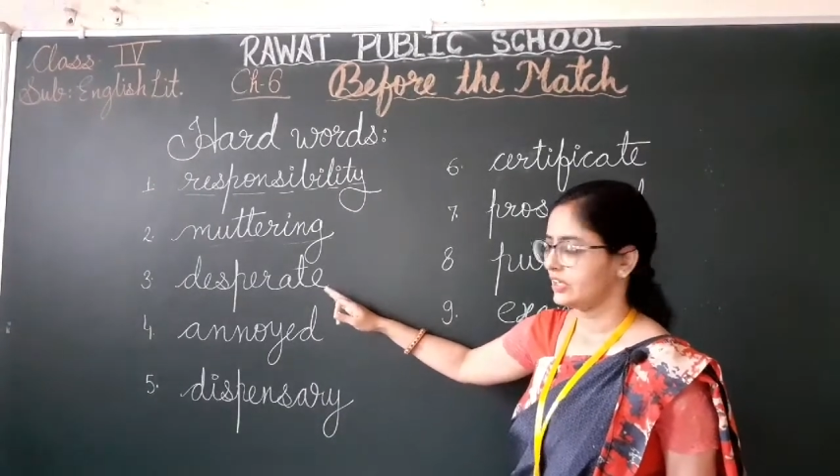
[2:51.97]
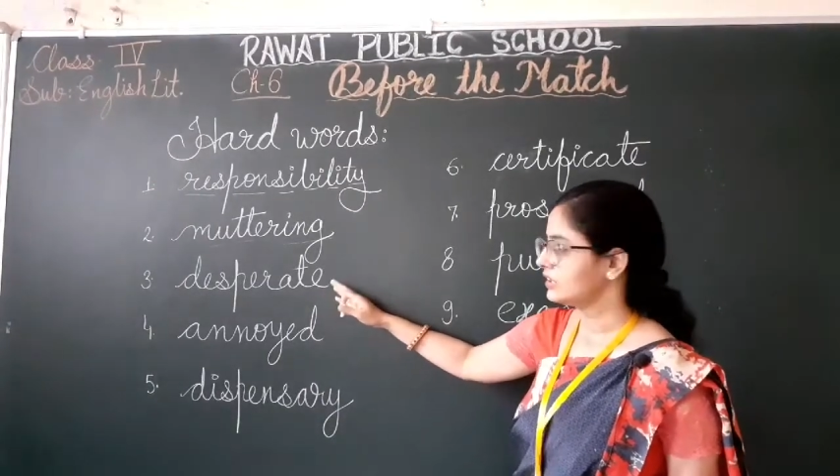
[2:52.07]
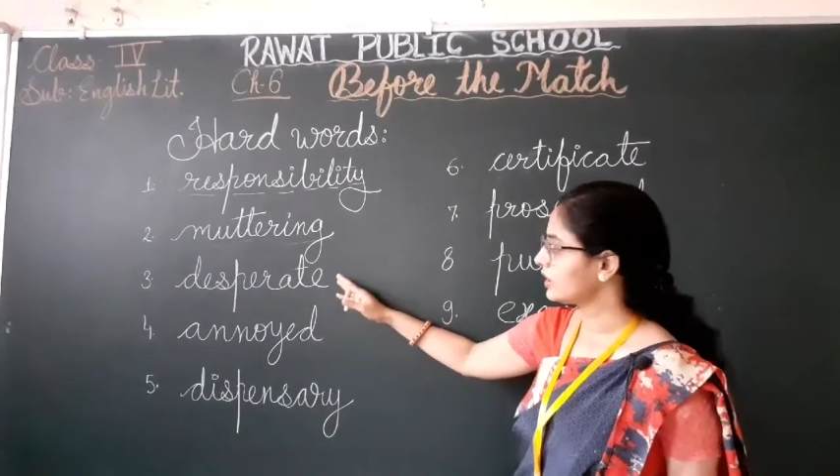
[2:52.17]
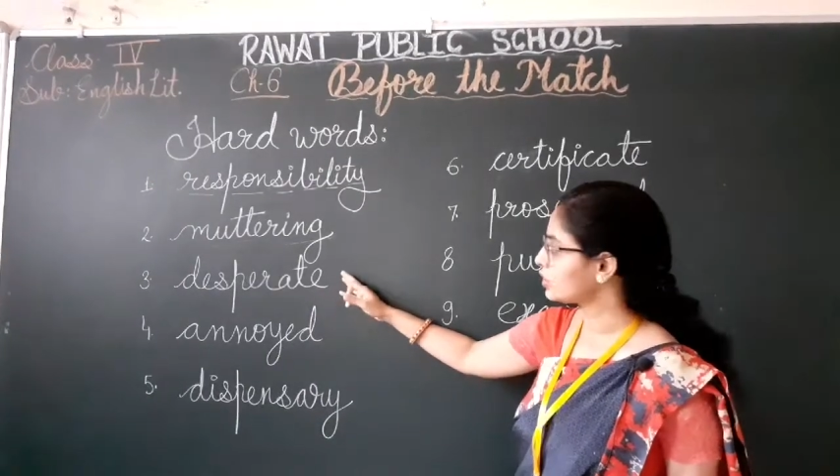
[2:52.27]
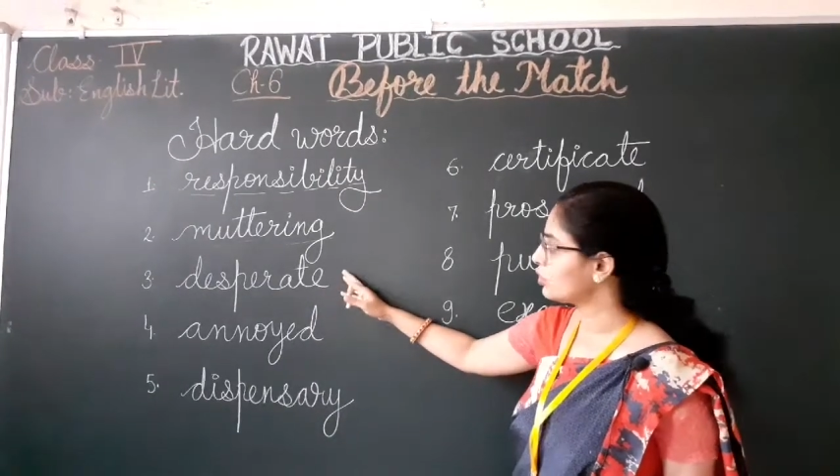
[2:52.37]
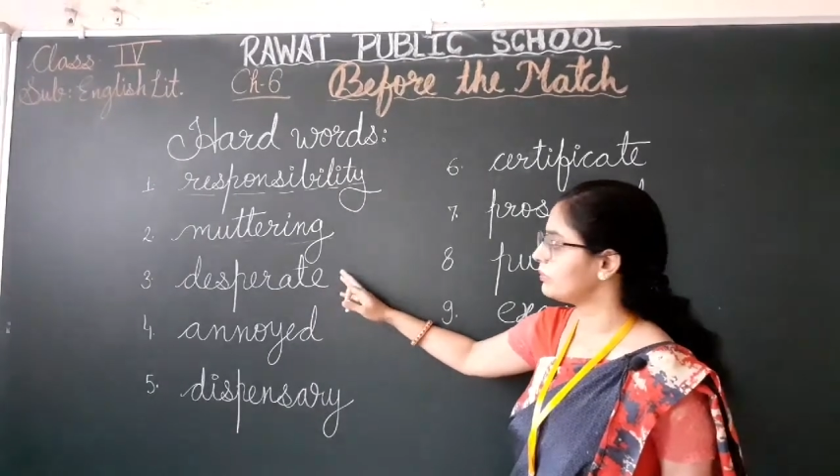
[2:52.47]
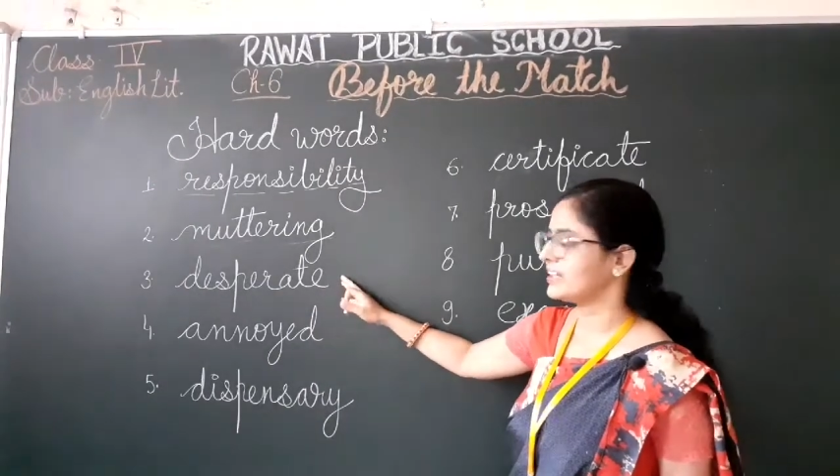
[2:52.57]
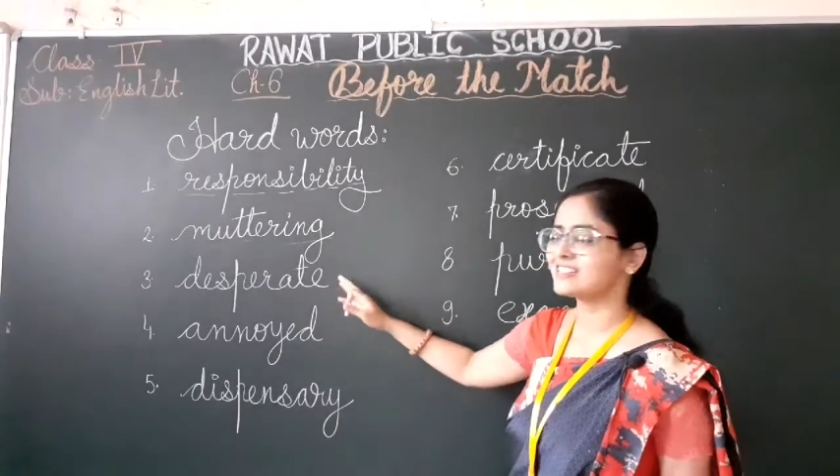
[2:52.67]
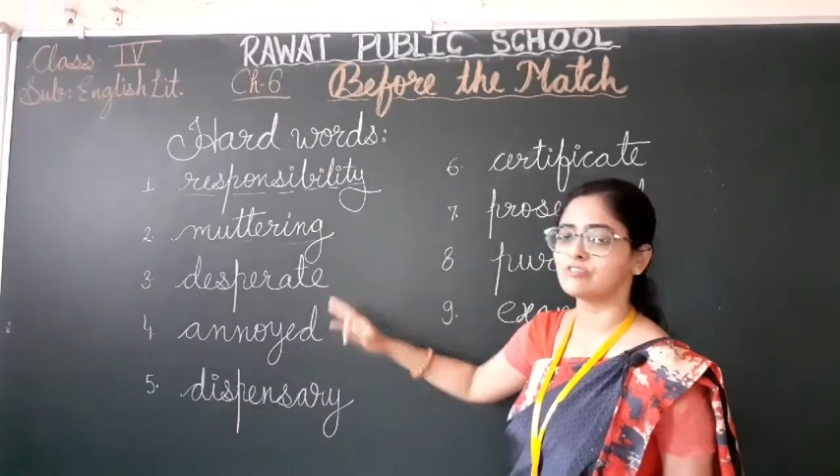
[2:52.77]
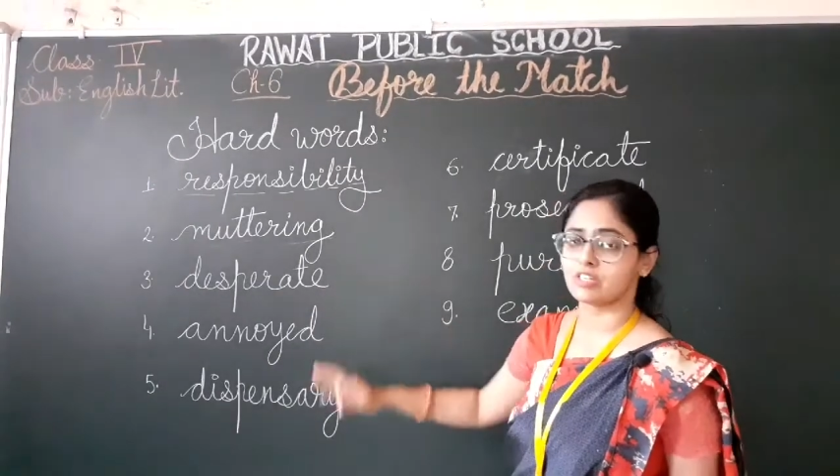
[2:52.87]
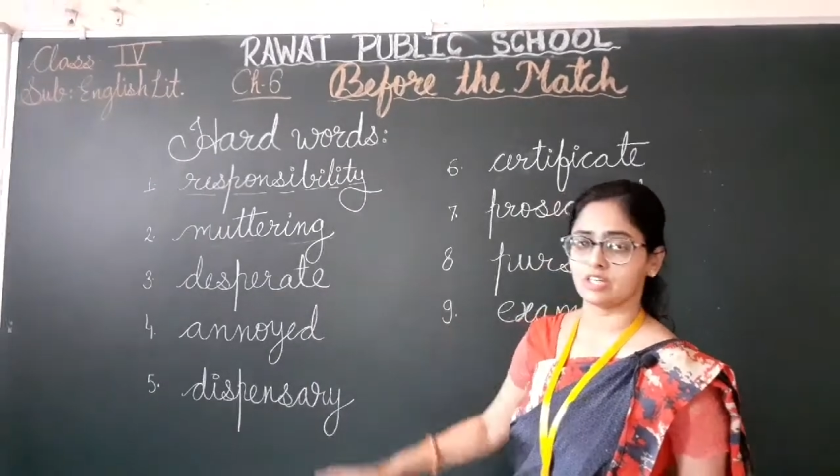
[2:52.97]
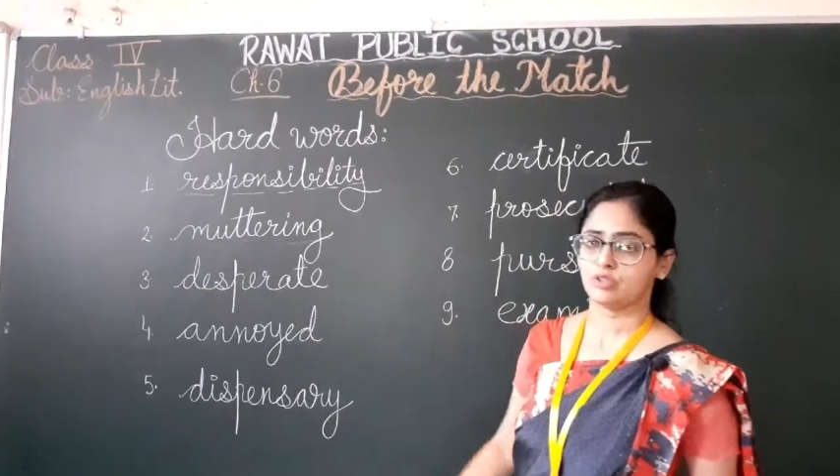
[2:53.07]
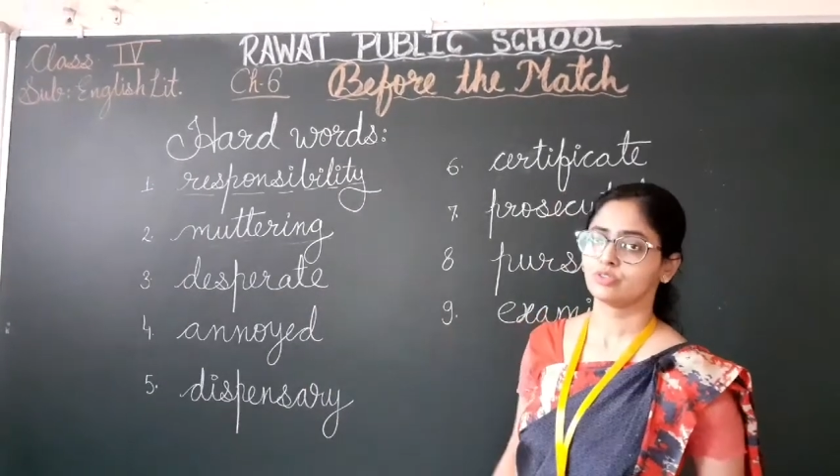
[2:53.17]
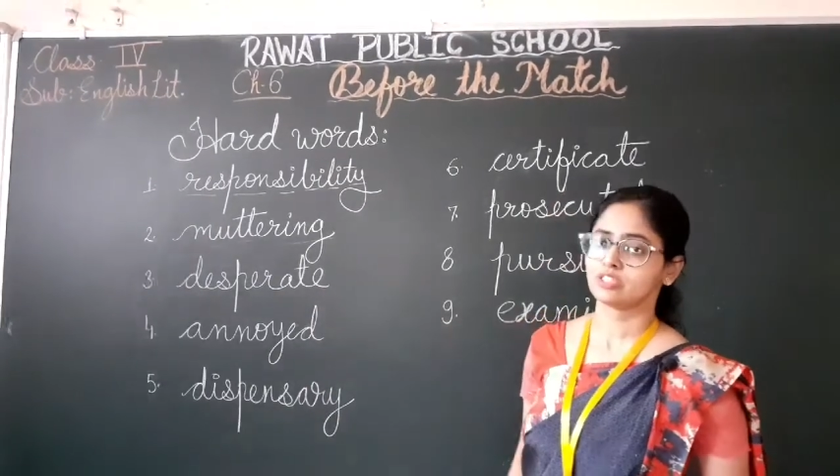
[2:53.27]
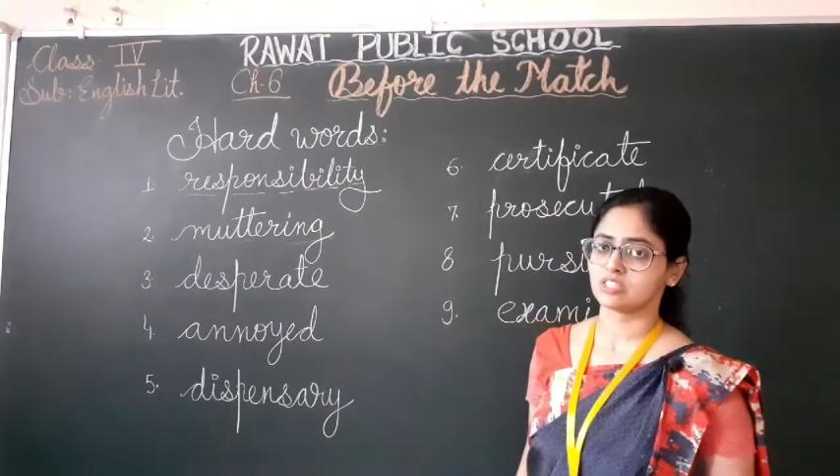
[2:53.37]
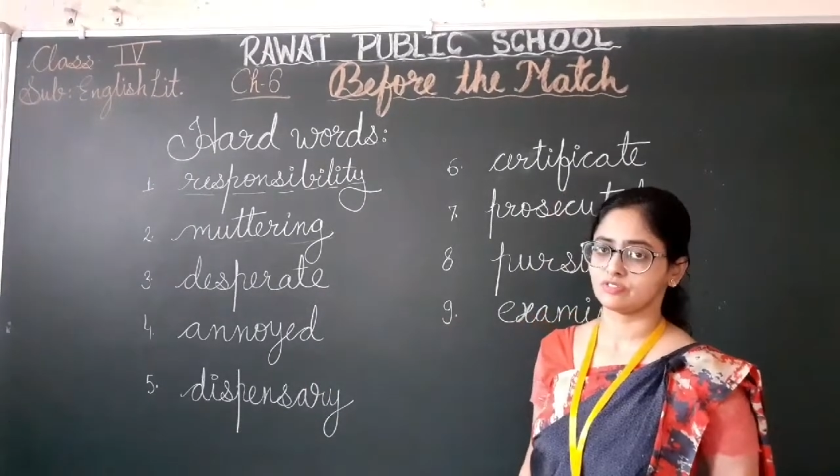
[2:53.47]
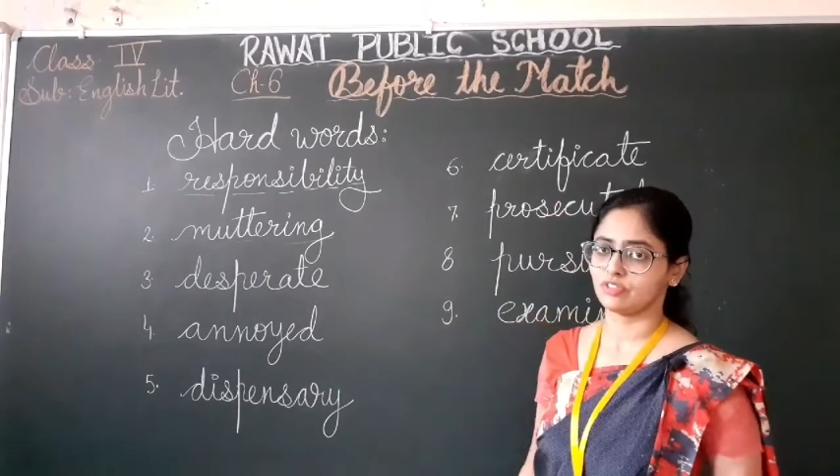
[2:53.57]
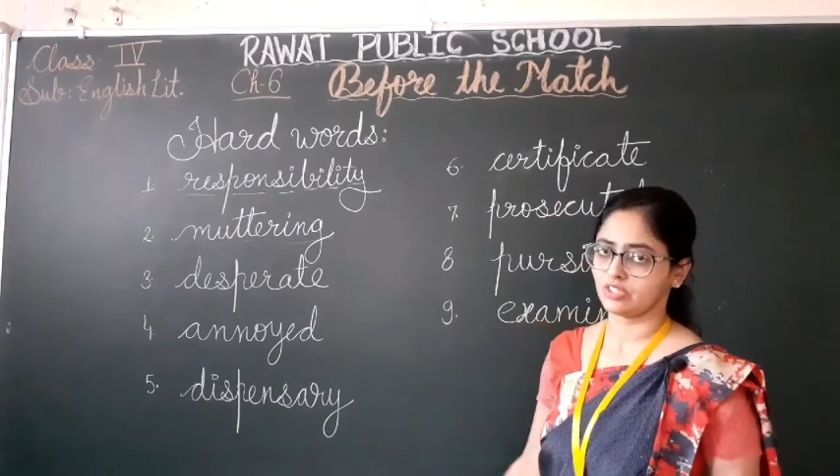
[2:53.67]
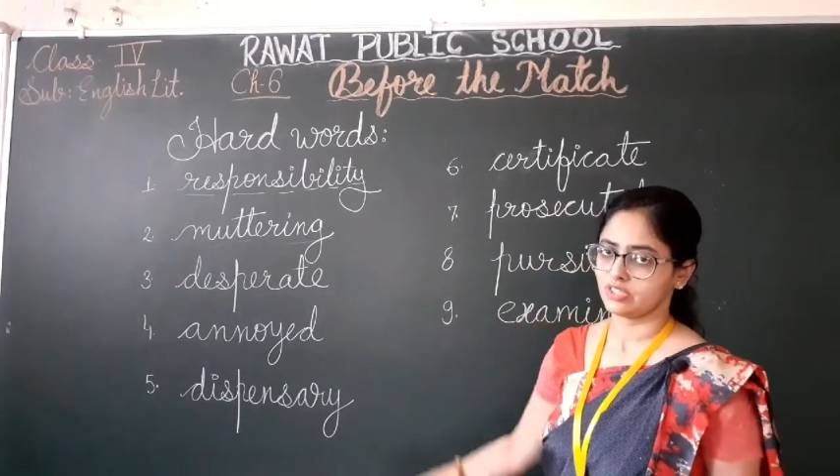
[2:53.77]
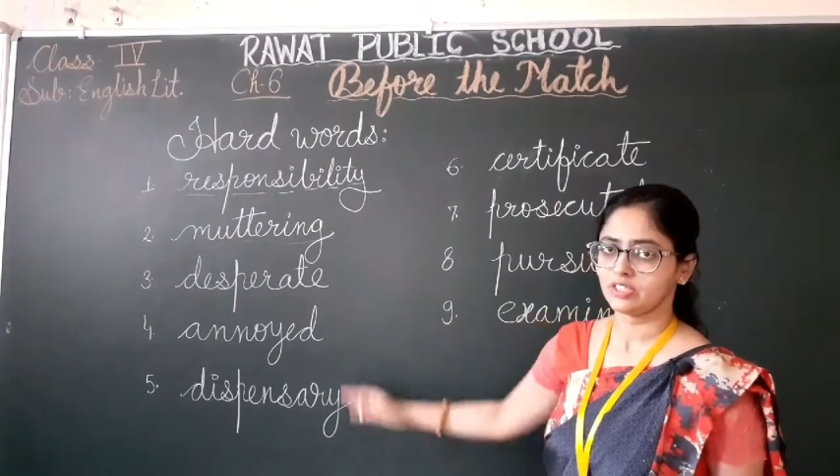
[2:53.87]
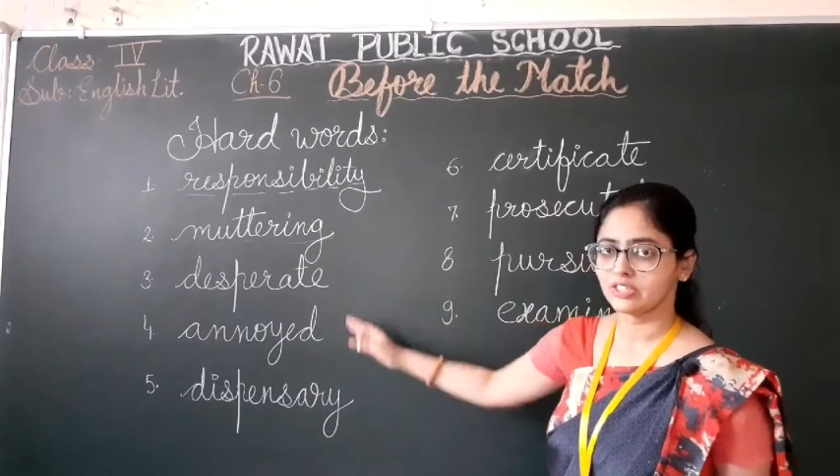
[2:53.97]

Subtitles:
In the two meanings we can use this word